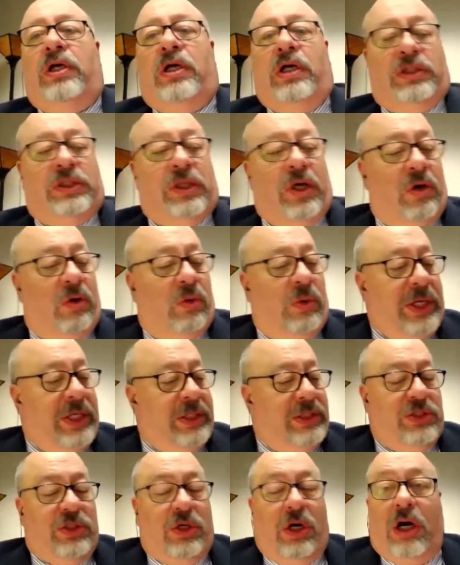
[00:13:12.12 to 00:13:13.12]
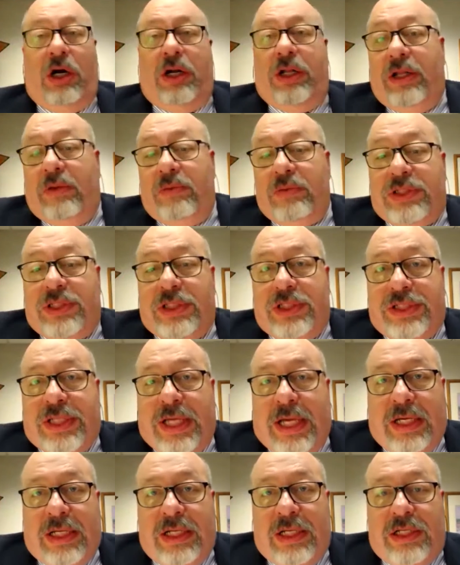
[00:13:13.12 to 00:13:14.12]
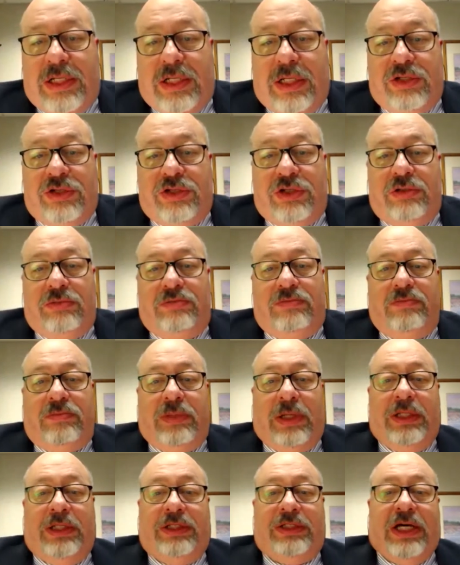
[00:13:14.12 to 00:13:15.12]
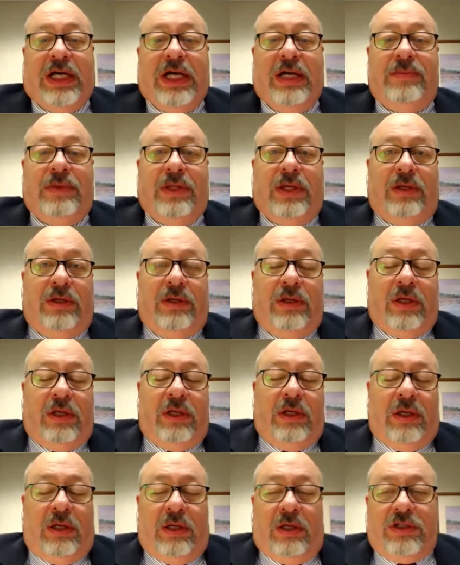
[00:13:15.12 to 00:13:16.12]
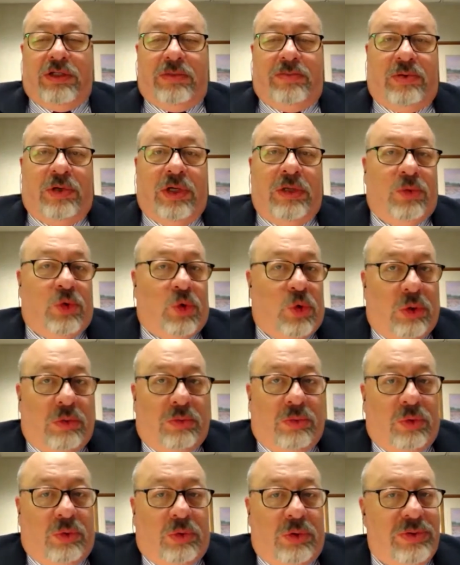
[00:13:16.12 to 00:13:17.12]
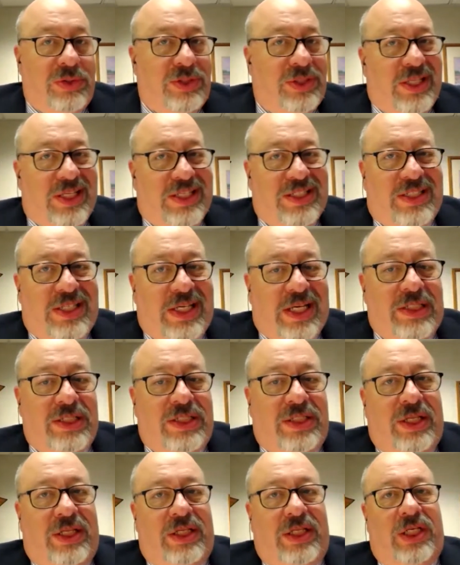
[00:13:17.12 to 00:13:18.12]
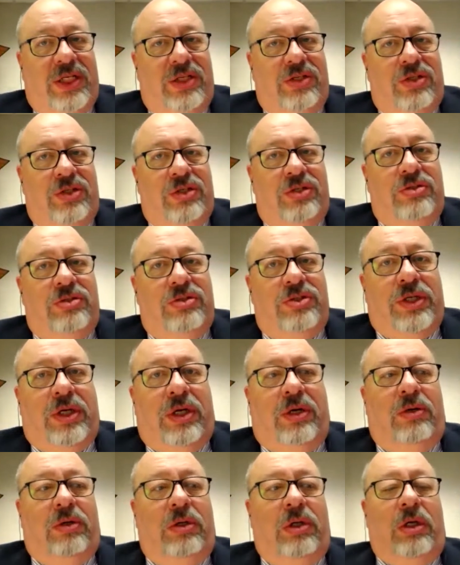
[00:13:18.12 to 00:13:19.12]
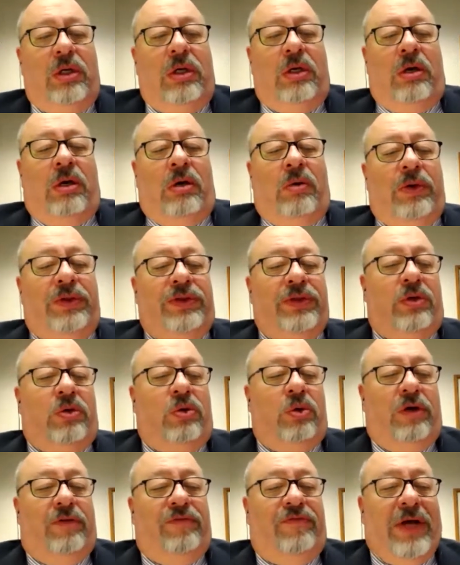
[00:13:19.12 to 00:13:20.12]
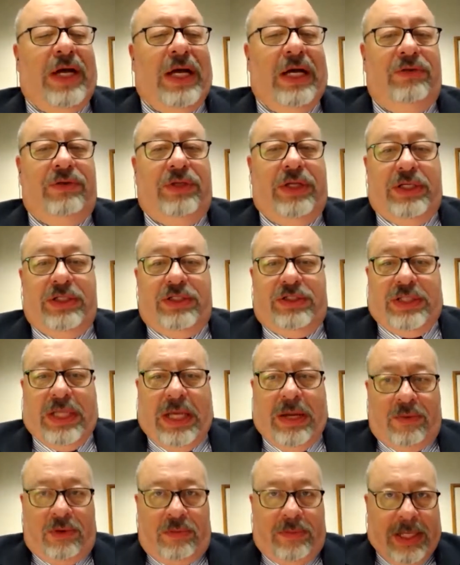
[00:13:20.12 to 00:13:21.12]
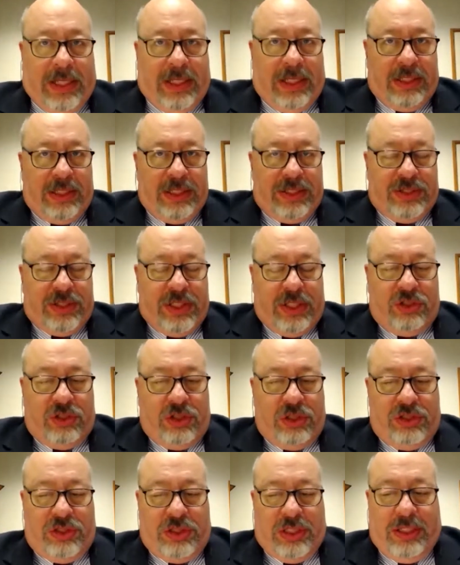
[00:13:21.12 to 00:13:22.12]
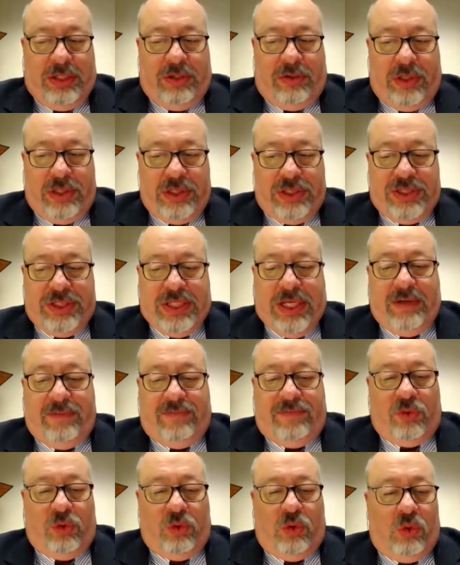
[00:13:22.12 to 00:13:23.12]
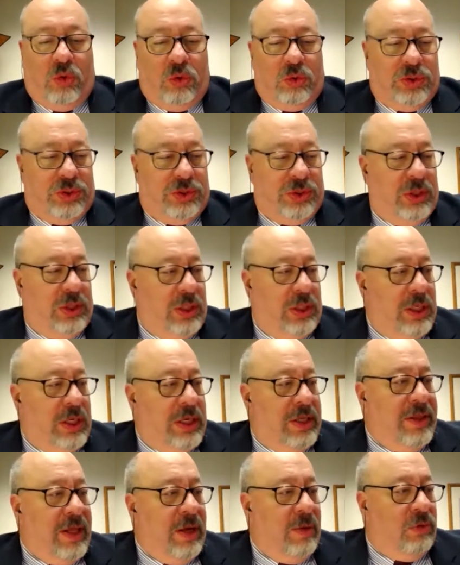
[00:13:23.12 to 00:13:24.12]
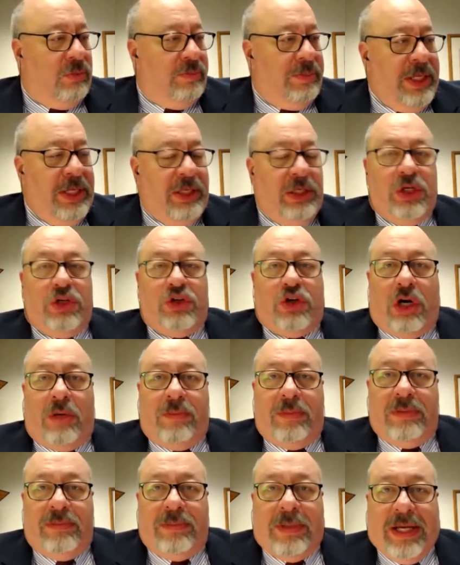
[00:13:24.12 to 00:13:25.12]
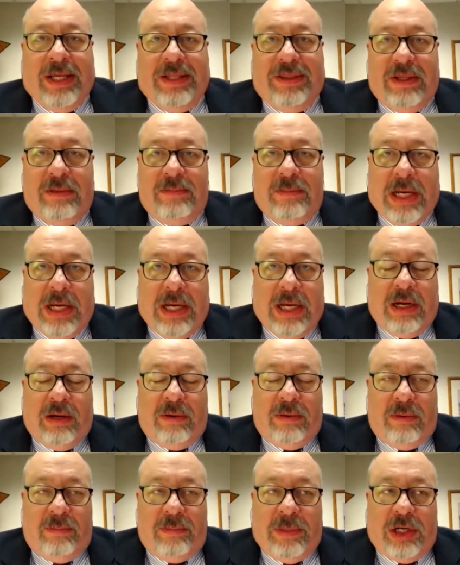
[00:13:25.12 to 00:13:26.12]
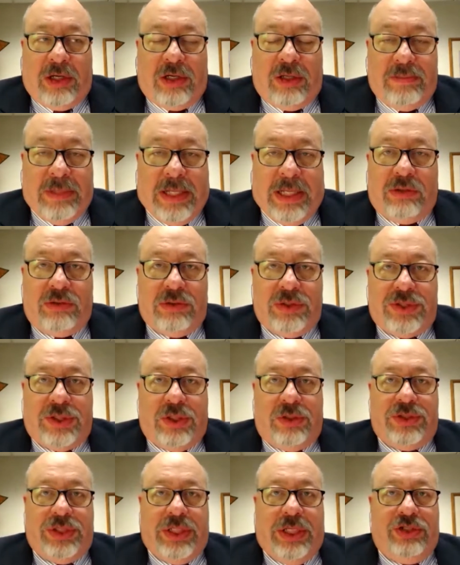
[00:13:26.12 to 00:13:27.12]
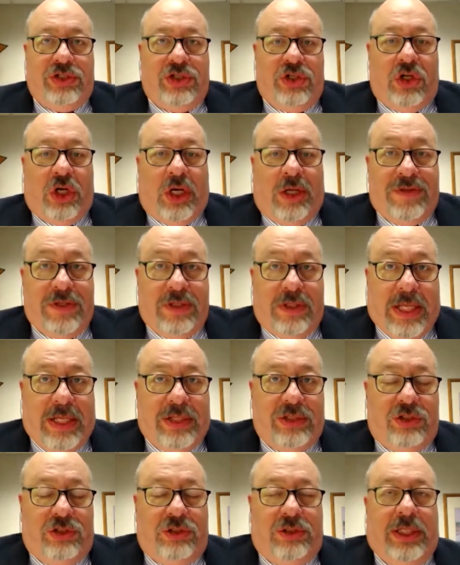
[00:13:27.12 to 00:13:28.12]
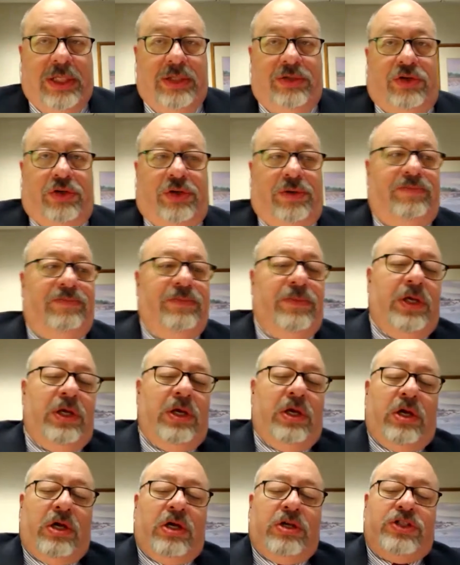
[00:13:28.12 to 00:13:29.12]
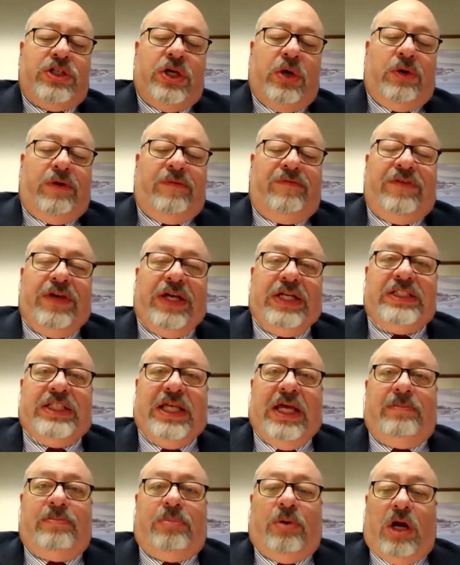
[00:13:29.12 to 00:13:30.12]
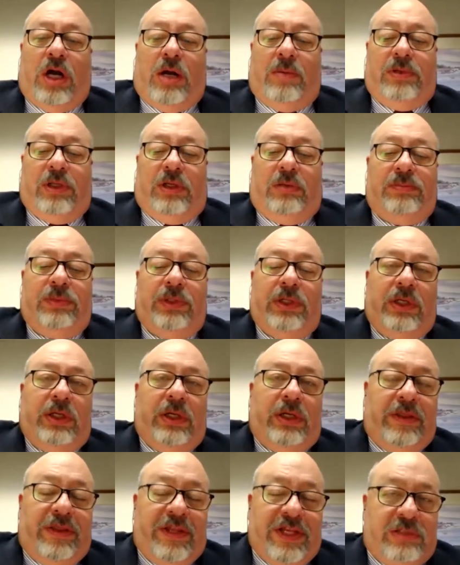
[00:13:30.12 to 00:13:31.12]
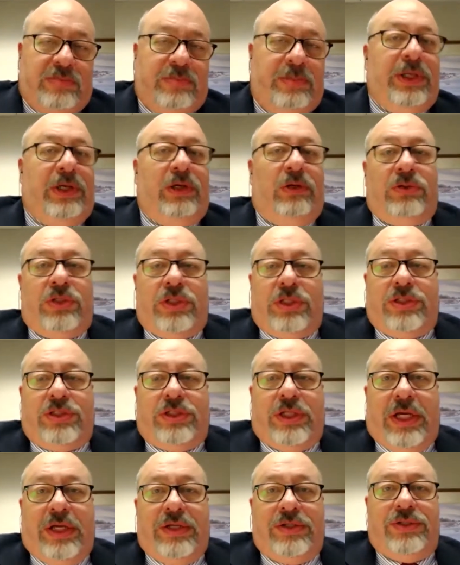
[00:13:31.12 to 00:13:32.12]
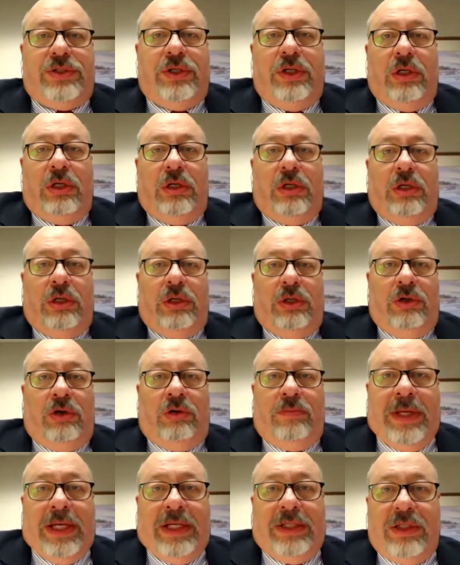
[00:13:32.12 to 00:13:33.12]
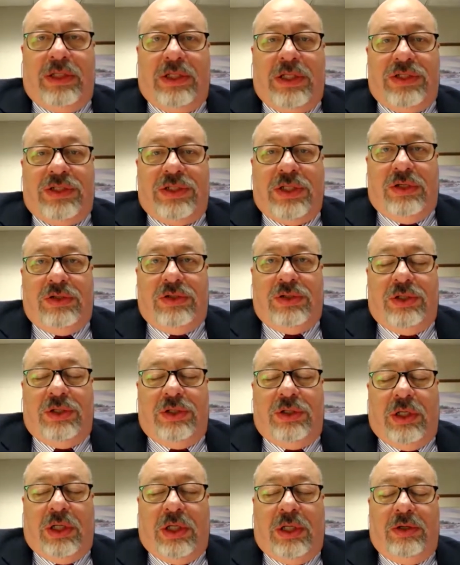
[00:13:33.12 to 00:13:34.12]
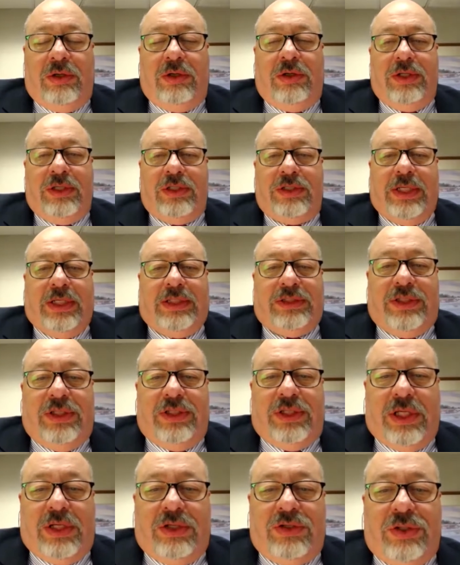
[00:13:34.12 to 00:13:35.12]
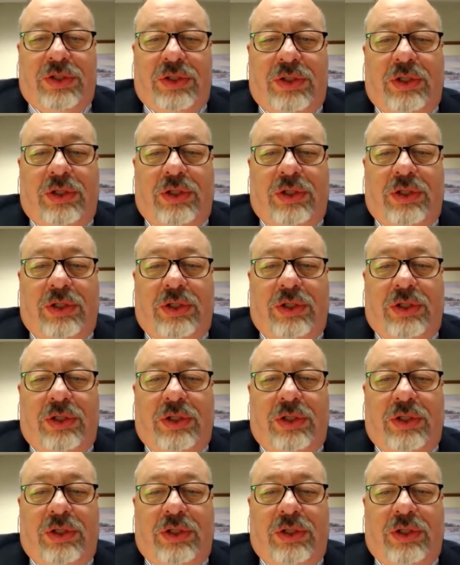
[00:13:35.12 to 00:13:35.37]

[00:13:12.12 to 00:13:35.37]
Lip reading: So it was the second edition. By the time the Supreme Court ruled, it was the sixth edition. So what the court found is they were making decisions under a set of rules that were being determined by the American Medical Association, not the legislature. So to fix that problem, this bill just says you'll make the decision under the sixth edition,